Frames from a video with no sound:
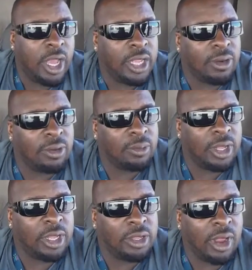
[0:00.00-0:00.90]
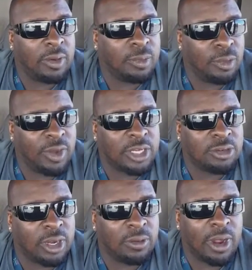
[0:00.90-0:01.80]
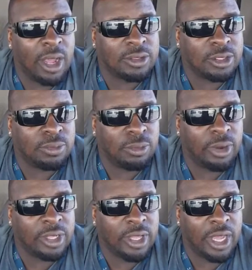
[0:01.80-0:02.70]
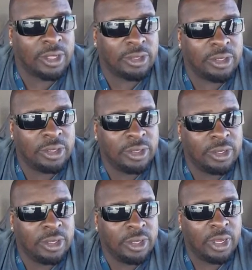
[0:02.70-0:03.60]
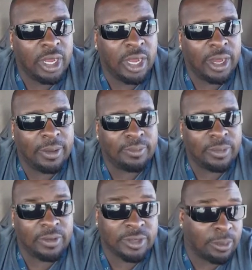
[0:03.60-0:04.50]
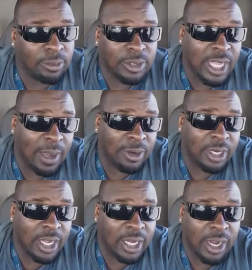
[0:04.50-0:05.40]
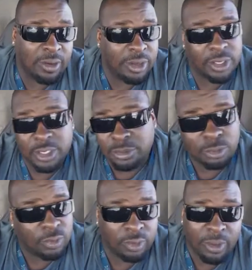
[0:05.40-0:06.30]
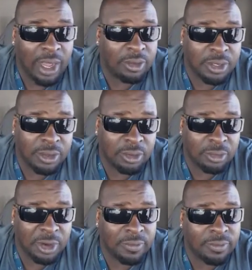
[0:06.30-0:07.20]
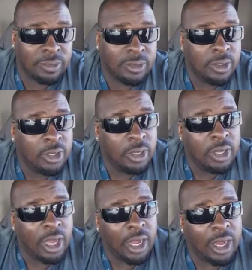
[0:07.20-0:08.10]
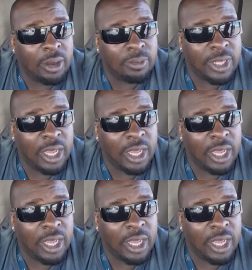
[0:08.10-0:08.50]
And you know what I mean? You're able to move that truck around to the point that if something was to happen at that carrier, you can just move it around. You know what I mean?